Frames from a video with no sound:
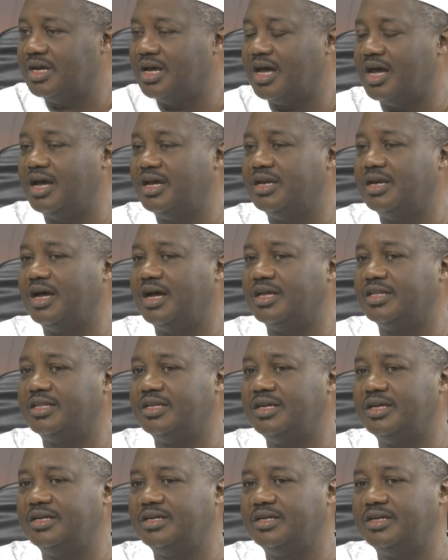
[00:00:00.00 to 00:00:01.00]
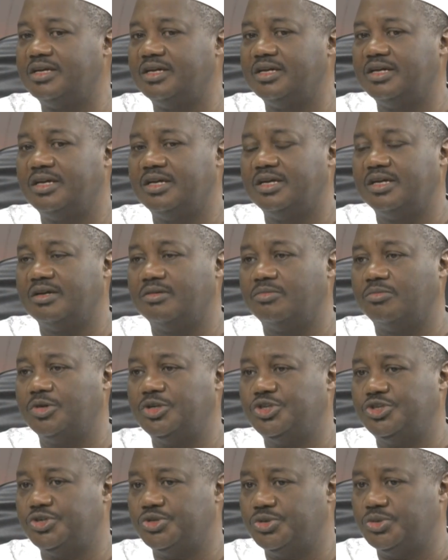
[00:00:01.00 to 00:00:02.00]
and I think we
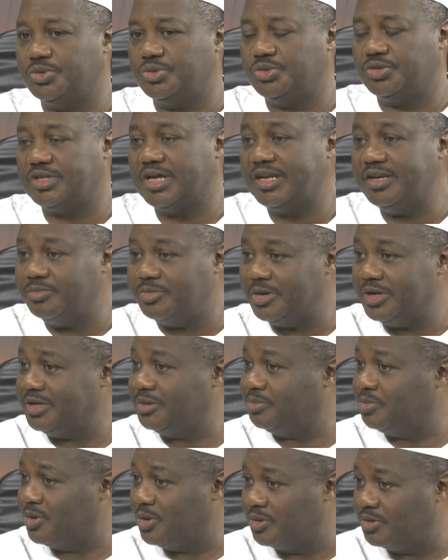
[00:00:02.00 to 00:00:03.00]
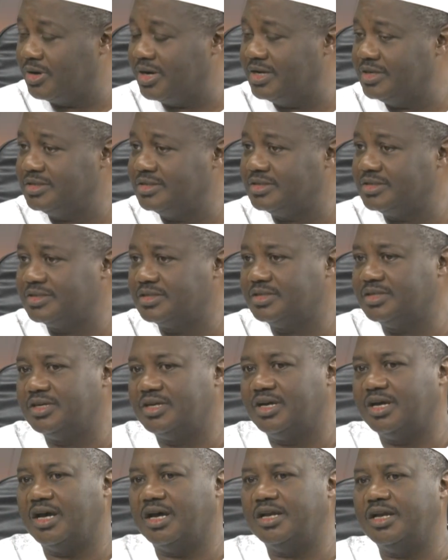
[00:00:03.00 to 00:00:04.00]
should celebrate the progress
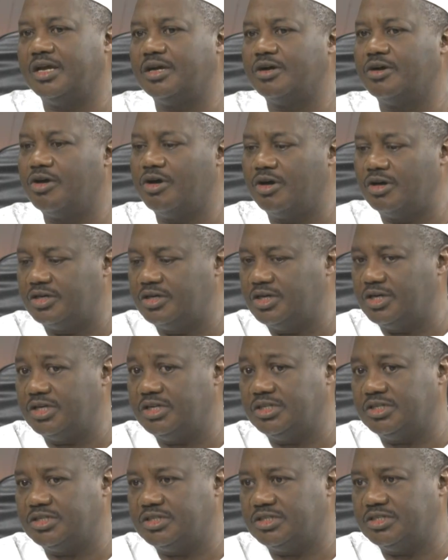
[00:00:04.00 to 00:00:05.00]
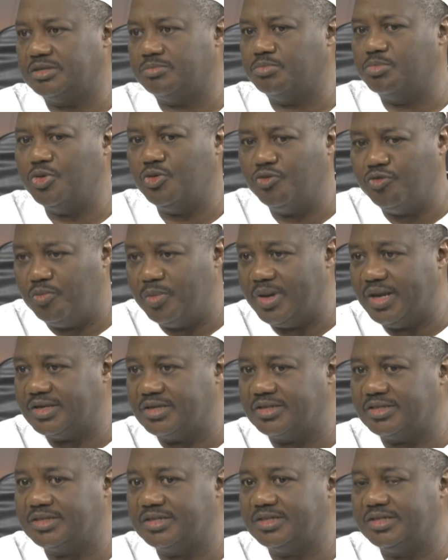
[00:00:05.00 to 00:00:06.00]
and encourage the
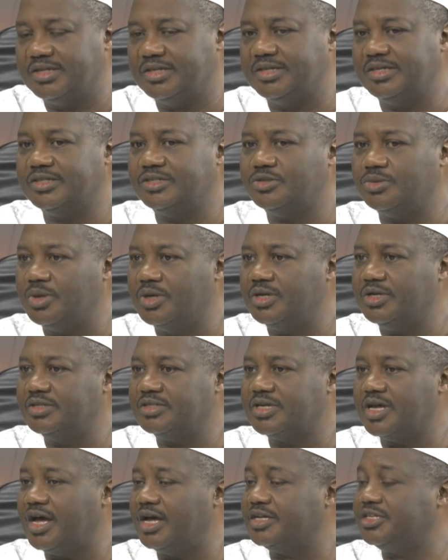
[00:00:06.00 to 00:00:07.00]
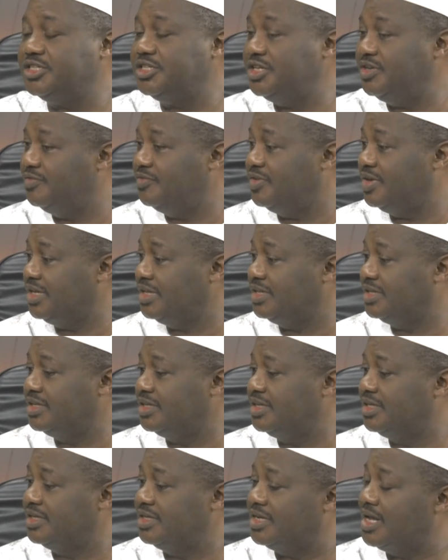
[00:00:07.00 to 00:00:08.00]
movement towards achieving
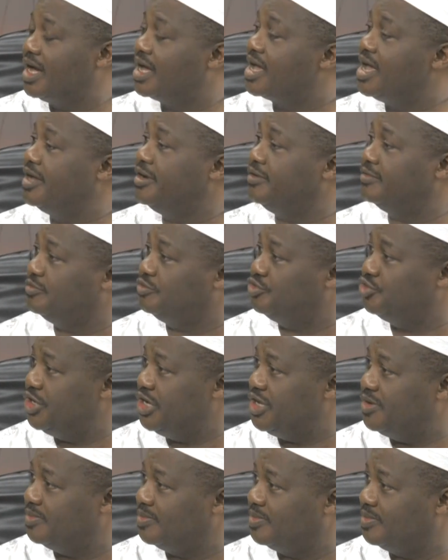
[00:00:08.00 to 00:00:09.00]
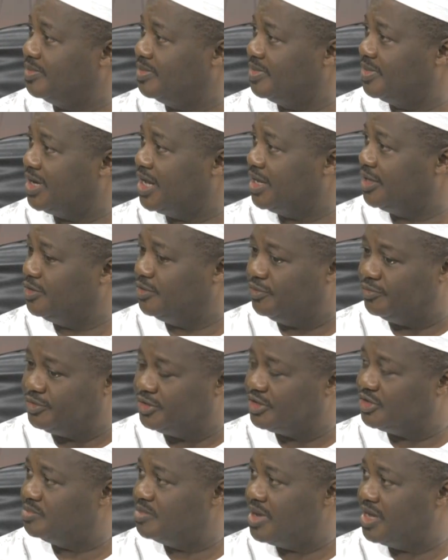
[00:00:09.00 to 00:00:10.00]
that kind of dream that you've
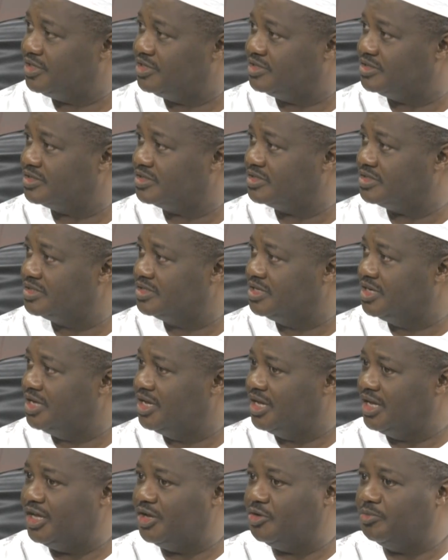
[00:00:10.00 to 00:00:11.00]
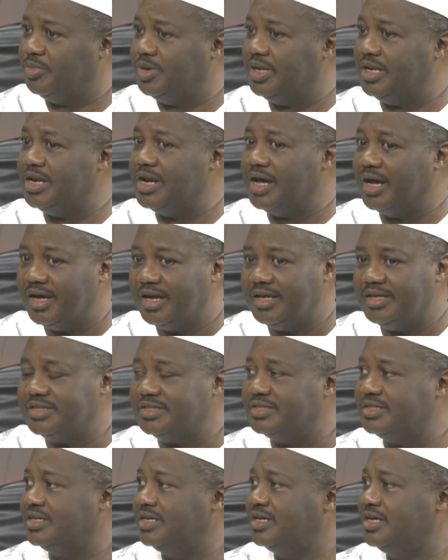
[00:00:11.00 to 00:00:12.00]
just mentioned. It would be nice
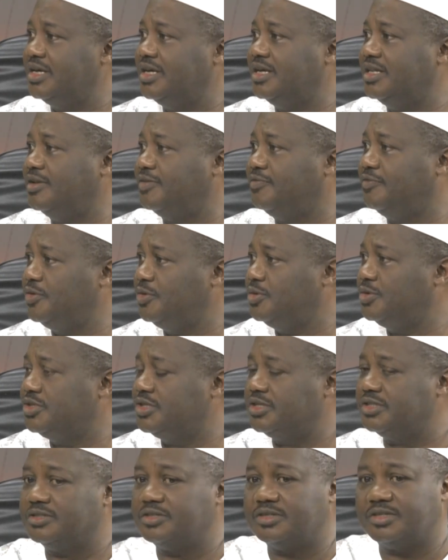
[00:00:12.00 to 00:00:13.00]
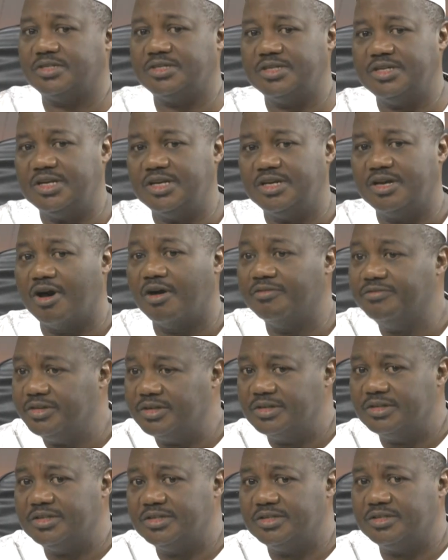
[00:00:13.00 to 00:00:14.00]
in the future to see
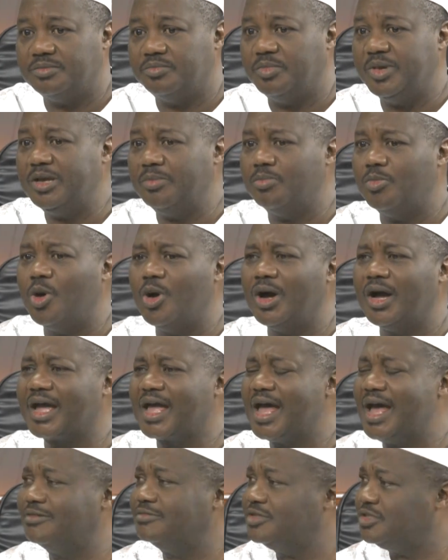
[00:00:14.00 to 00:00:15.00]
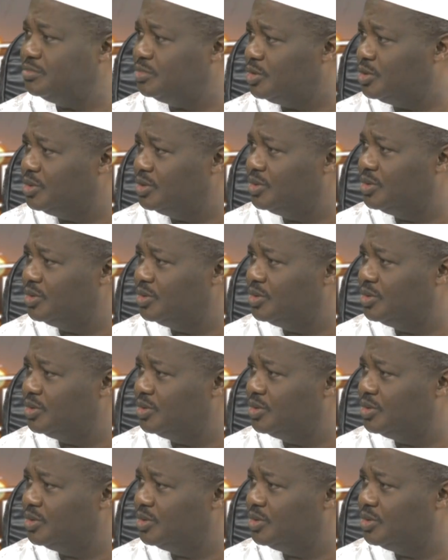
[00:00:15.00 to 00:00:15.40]
governors being more accountable